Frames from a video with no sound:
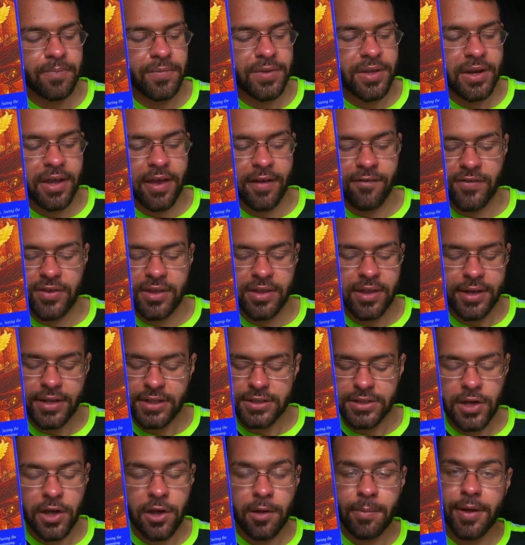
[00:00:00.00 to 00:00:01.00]
and i feel like
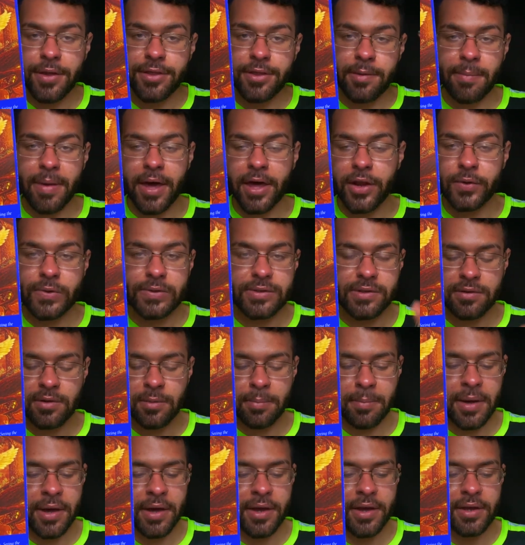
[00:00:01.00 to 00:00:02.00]
it's all about the matters of the
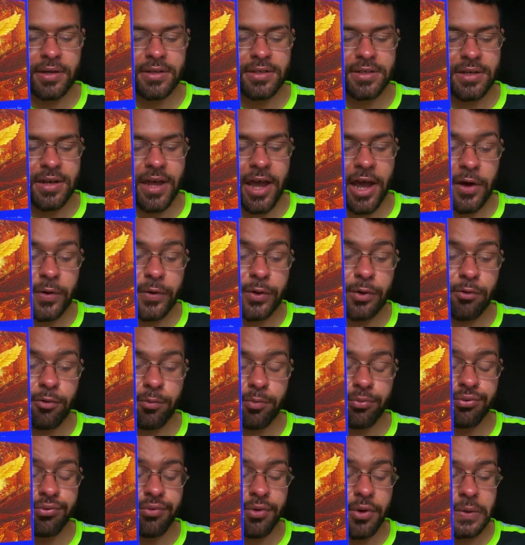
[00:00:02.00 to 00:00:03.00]
mind and how you
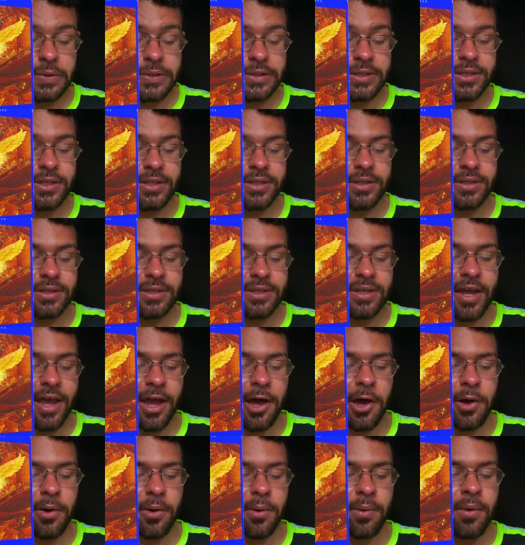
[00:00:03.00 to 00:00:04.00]
approach things and
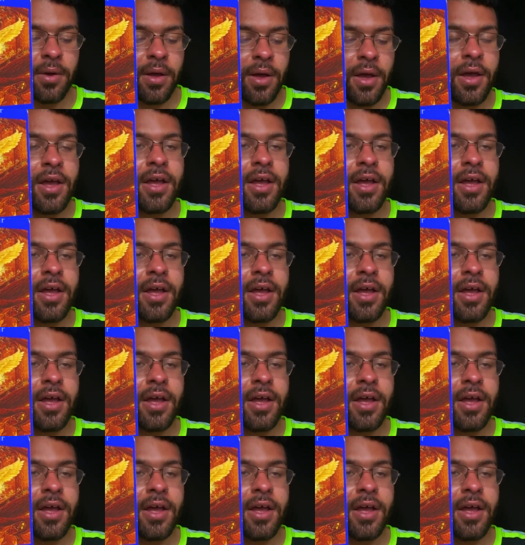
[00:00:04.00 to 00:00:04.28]
how